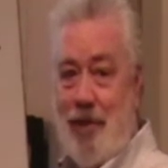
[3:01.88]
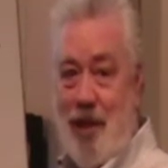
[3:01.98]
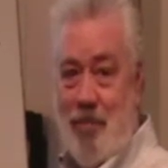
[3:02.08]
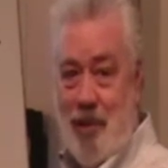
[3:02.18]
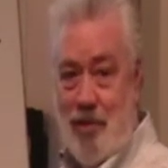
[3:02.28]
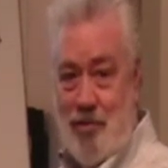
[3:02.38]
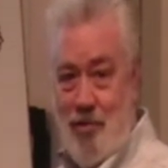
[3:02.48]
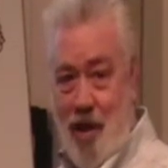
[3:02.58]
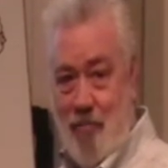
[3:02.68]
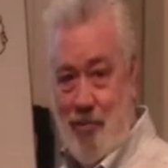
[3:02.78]
database
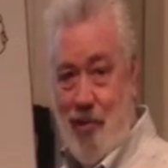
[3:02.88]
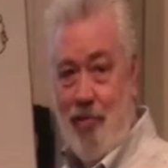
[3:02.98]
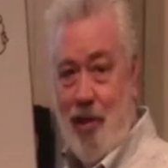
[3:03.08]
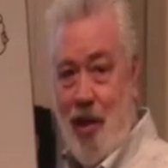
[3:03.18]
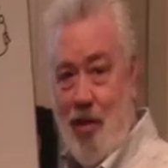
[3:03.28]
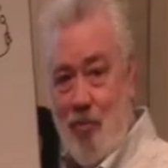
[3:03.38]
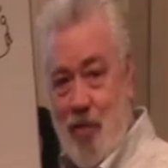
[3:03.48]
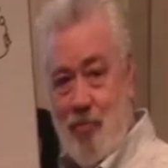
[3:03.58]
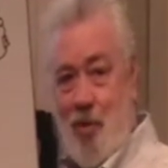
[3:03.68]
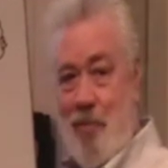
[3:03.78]
crapped out again. We
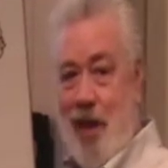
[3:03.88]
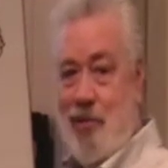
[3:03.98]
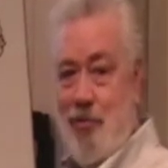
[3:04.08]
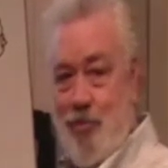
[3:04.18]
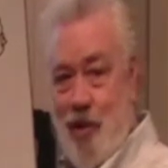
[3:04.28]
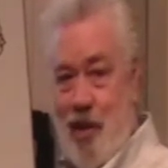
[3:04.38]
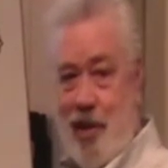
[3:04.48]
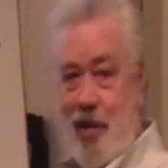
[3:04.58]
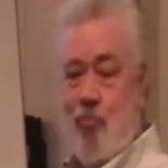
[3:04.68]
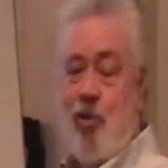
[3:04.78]
have to go back to
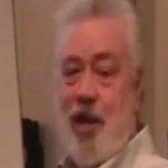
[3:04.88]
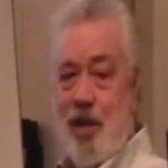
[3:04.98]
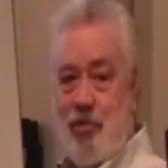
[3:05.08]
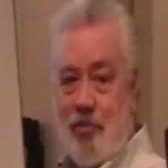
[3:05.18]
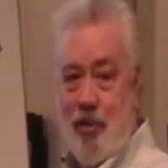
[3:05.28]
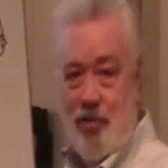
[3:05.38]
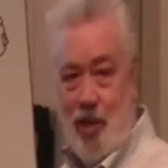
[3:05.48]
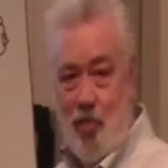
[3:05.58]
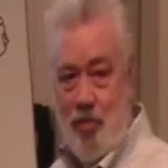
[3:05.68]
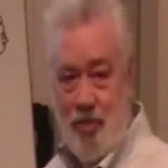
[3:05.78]
Friday and re-enter
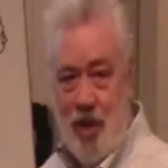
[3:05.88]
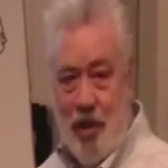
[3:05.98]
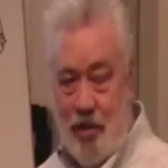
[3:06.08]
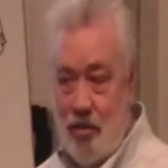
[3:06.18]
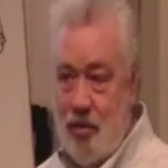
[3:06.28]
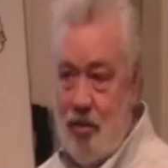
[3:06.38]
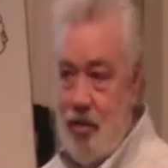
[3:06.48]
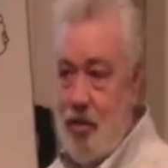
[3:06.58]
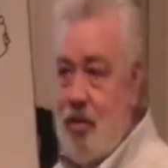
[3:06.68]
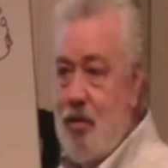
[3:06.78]
everything we've done.
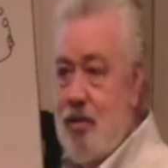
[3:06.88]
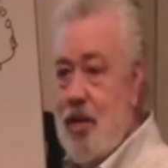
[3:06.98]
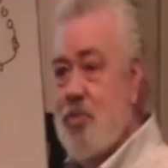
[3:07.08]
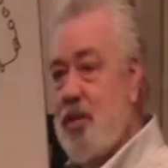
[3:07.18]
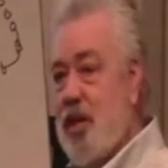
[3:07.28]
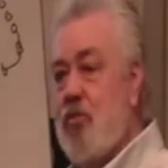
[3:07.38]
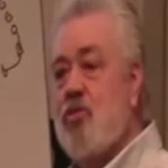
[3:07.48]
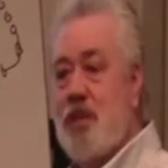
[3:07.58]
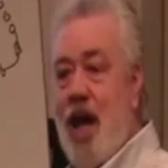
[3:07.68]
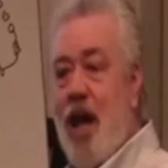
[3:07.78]
That's what they
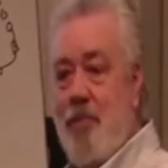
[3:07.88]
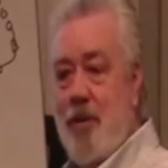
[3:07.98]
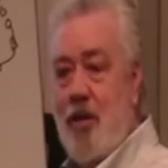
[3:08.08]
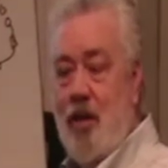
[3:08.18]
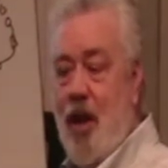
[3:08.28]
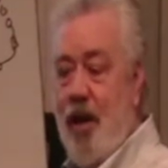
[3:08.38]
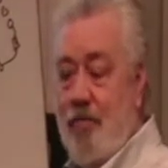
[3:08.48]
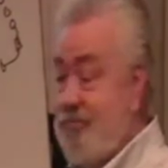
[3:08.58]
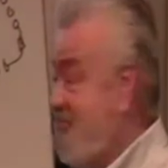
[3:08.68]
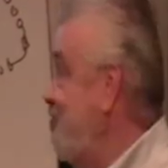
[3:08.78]
used to happen a
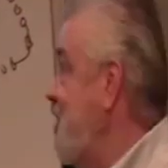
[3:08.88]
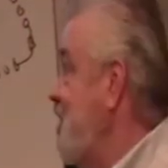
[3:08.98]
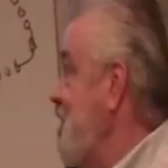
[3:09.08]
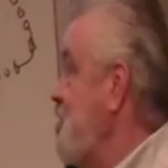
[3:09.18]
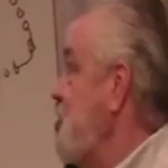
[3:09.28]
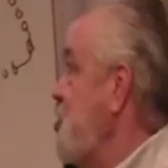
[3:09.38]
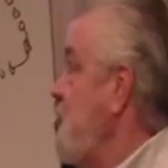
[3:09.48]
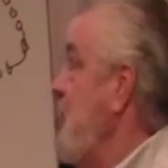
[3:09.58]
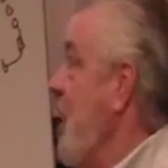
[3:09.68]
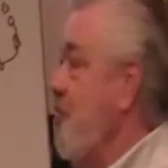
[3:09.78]
lot. It doesn't
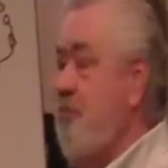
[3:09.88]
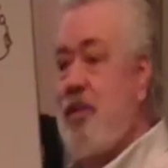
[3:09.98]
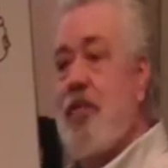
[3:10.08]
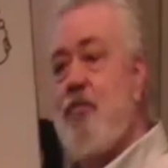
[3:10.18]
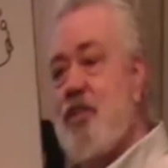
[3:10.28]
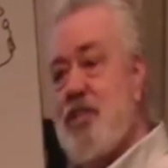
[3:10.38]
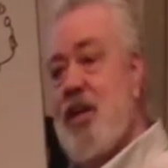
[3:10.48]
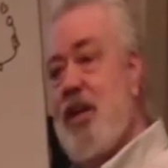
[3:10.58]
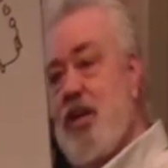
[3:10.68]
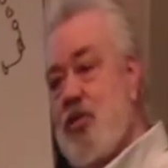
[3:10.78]
do that, but the
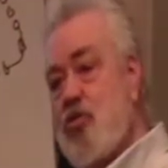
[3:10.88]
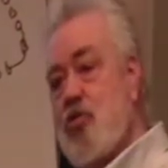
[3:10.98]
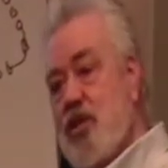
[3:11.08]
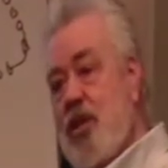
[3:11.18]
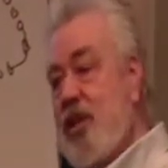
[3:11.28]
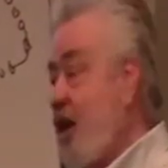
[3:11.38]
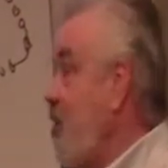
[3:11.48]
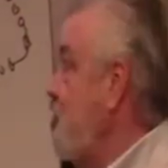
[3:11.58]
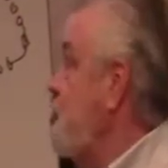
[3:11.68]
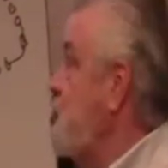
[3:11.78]
facilities are still
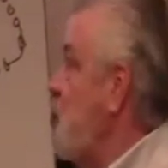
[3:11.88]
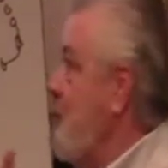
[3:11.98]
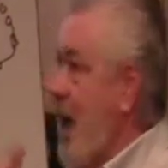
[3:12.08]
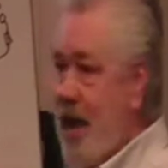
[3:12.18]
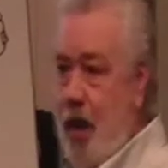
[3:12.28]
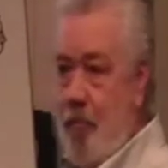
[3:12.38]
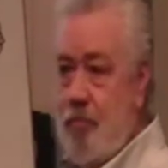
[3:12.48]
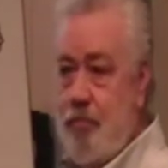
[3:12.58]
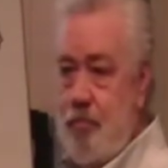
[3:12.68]
there to do a backup.